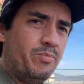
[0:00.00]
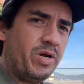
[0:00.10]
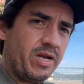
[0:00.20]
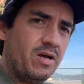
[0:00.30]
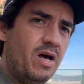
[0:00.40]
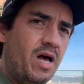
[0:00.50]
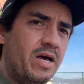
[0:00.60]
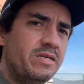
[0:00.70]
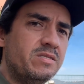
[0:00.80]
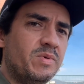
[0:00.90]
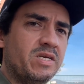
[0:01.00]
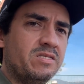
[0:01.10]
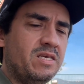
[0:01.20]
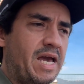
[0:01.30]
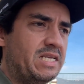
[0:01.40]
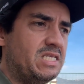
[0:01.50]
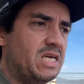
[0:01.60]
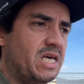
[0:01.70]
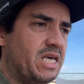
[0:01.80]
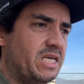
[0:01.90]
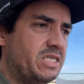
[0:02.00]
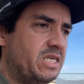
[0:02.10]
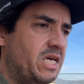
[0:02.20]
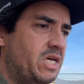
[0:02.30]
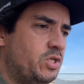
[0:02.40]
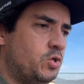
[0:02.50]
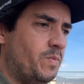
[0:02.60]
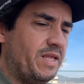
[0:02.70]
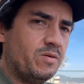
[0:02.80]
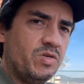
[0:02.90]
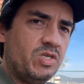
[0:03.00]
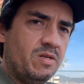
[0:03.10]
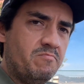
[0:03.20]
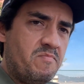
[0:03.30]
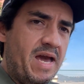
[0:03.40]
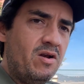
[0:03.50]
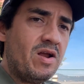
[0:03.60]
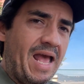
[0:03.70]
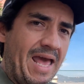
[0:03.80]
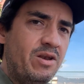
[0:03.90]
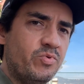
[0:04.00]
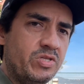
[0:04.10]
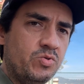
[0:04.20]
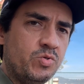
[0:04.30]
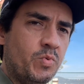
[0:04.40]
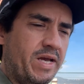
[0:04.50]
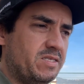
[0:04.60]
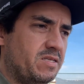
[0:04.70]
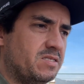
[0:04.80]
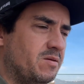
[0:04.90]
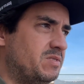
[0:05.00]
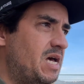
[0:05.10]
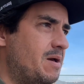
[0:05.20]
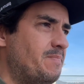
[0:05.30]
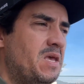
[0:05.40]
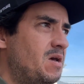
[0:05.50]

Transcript: product cost, because the idea is to make the machine better and reduce price at the same time.